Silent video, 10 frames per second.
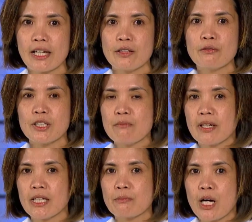can we
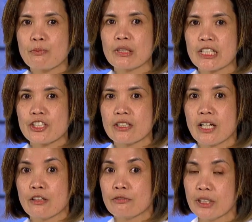make population
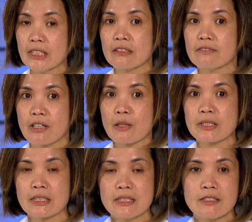health real for
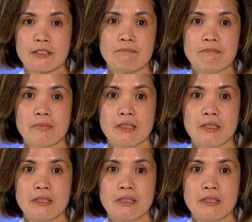our system?